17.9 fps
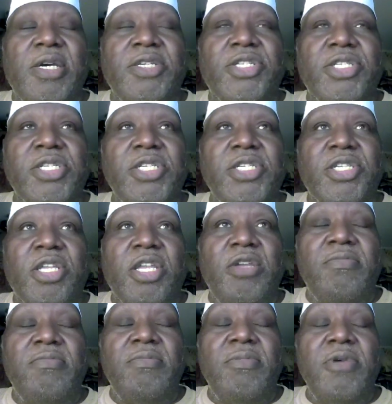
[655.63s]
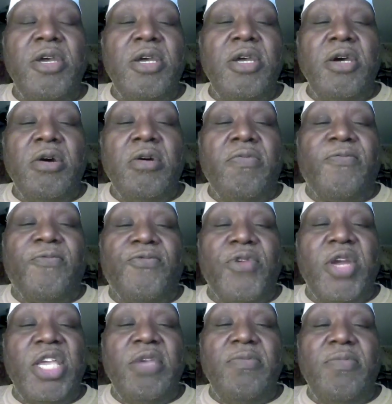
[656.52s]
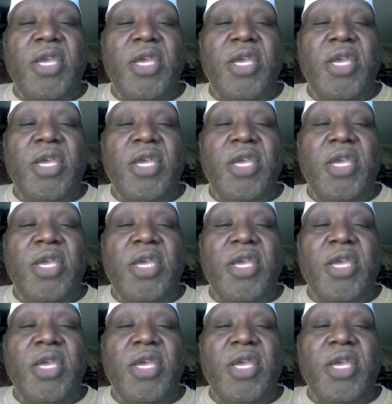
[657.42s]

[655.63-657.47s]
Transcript: and eventually they might put